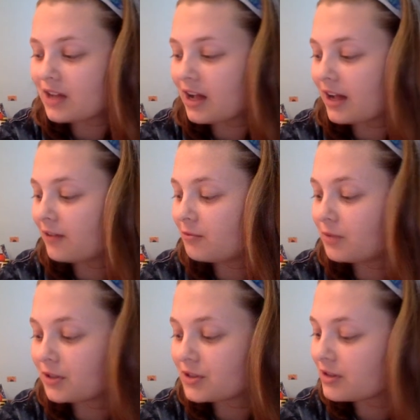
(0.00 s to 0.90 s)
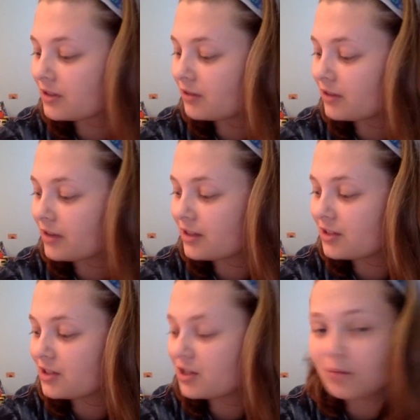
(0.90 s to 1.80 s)
I have personally
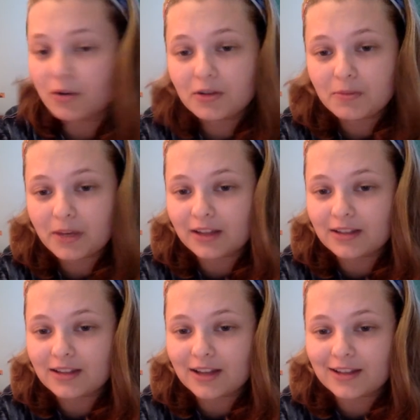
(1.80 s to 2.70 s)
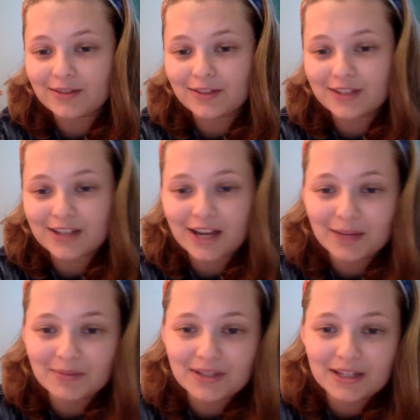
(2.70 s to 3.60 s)
related to both pigs at different
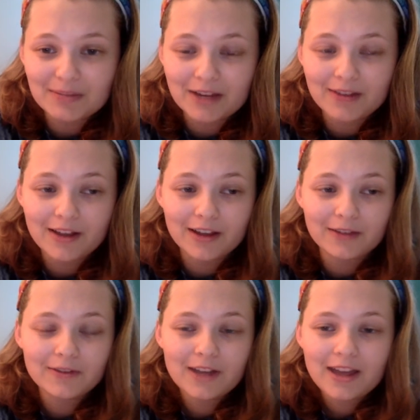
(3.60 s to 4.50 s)
times in my life,